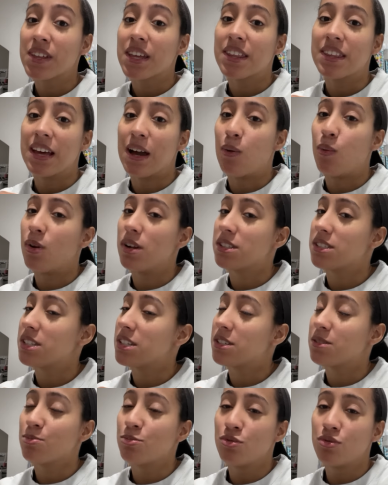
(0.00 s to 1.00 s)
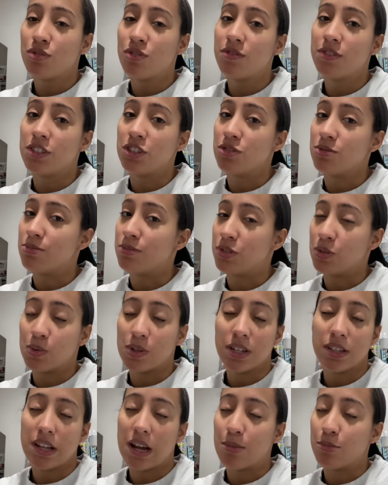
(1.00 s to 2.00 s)
that once it's moved, you, you
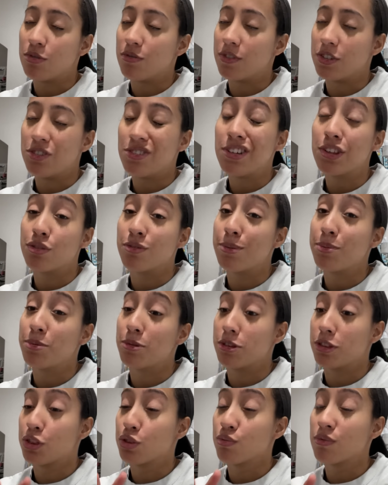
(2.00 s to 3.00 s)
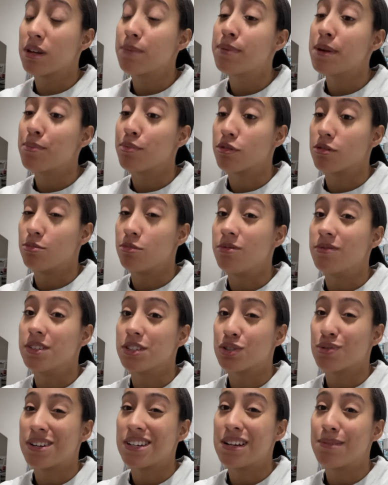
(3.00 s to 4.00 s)
cannot move it. You need three people, three people to move it.
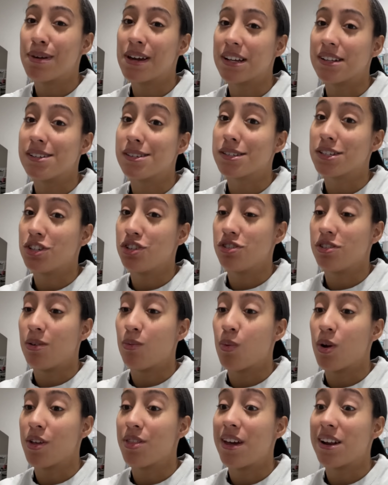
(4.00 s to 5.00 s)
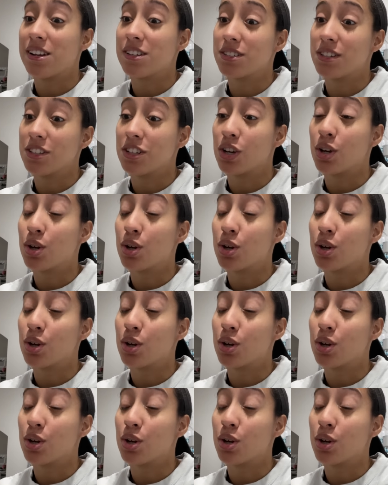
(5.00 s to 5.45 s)
So I need to make a decision on where that is going to